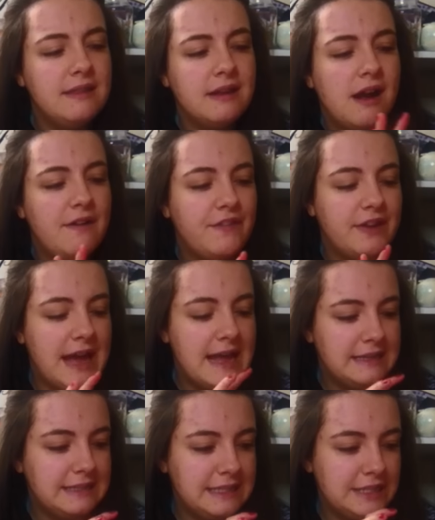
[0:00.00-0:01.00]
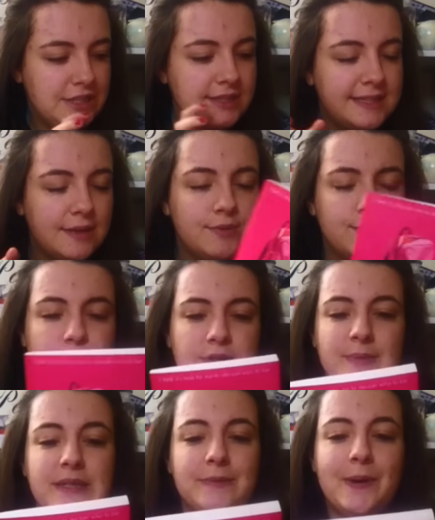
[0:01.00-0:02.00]
the cover and it just sounds
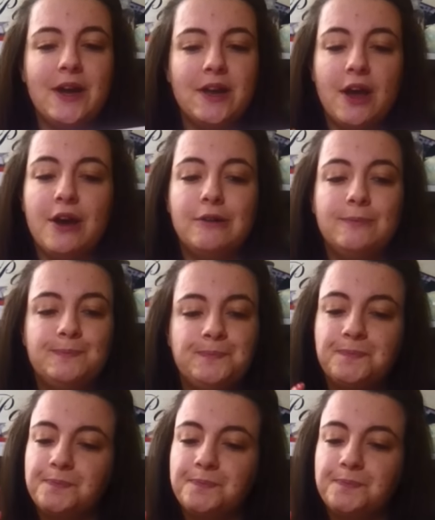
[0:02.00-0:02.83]
awesome. It's about a girl